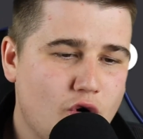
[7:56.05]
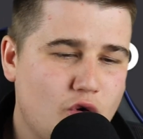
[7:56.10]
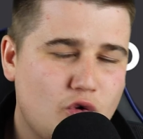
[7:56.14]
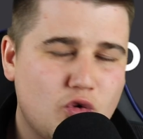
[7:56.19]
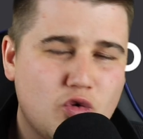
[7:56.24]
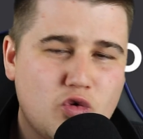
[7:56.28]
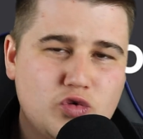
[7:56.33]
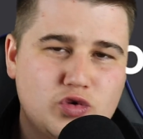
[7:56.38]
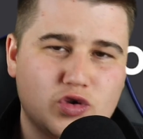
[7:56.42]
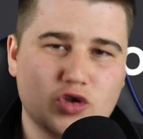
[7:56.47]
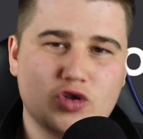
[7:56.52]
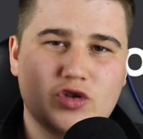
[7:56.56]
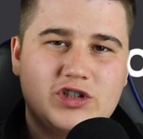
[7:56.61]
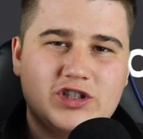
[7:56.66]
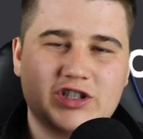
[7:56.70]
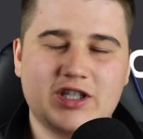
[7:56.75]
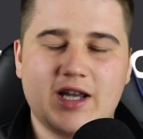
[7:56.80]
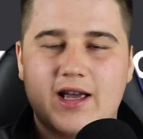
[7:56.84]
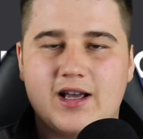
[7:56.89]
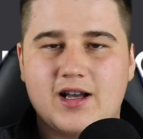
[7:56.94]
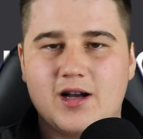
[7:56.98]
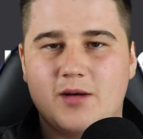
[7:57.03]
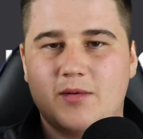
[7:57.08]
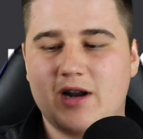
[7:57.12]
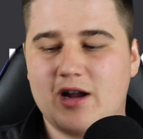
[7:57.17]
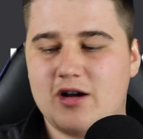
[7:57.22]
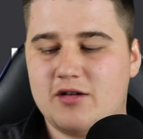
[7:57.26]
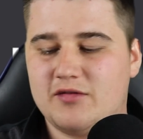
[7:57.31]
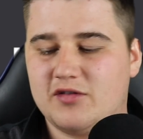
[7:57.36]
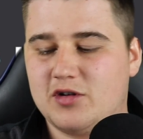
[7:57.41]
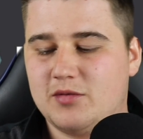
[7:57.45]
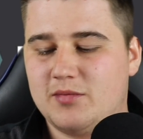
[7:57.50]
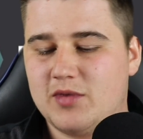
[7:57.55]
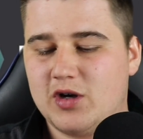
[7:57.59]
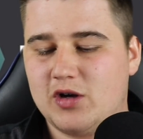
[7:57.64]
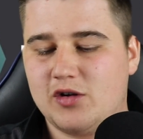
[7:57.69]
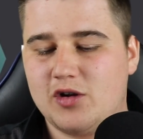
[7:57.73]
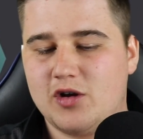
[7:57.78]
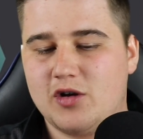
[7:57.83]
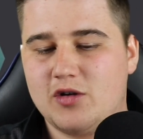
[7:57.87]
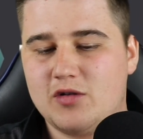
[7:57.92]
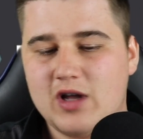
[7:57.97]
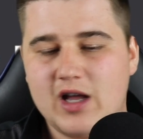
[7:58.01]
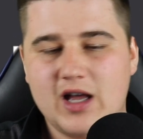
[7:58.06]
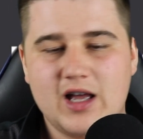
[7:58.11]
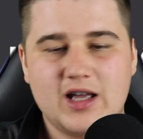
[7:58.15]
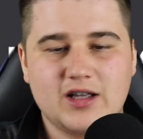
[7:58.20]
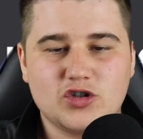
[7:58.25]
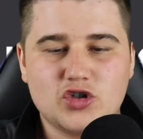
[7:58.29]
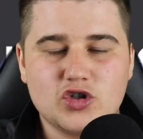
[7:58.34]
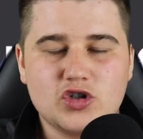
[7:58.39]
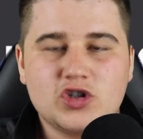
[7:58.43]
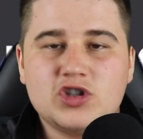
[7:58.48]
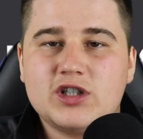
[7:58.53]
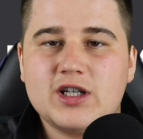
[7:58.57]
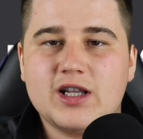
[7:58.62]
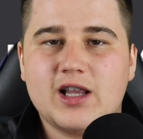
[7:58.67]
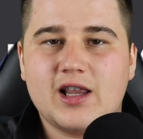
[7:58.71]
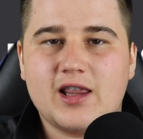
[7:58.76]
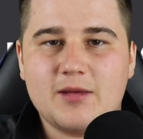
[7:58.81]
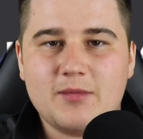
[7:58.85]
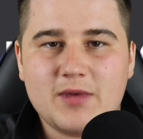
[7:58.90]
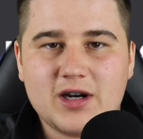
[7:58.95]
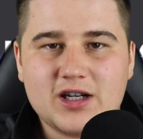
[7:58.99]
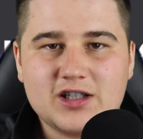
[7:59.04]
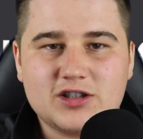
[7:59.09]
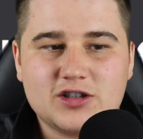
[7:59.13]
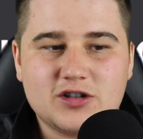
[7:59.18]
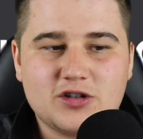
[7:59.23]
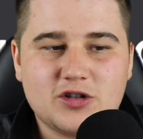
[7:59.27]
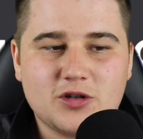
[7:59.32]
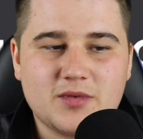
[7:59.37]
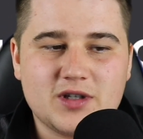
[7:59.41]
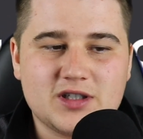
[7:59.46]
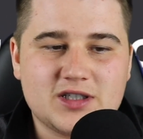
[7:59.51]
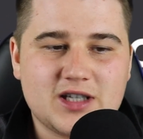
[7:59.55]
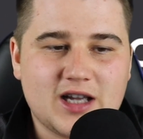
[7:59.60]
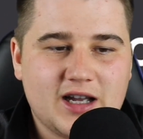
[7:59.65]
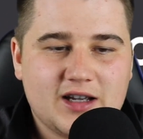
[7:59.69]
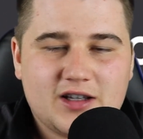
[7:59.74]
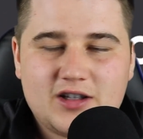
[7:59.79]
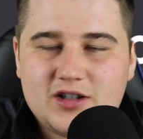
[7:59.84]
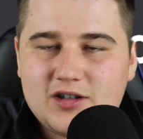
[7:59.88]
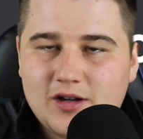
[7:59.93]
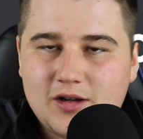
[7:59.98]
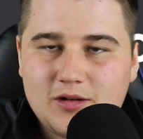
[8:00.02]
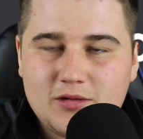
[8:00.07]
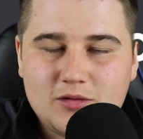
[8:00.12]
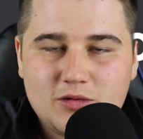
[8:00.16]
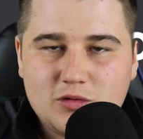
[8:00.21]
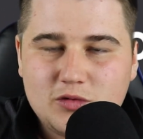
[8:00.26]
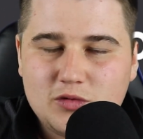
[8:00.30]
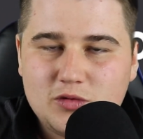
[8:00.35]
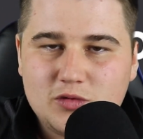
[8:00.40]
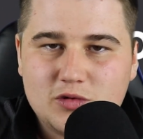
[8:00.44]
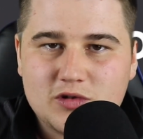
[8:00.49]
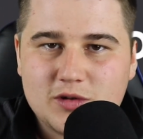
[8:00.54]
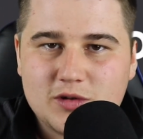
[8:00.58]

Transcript: All good shit coming out of Komodo. Good shit that they managed to stop this hack. You know, all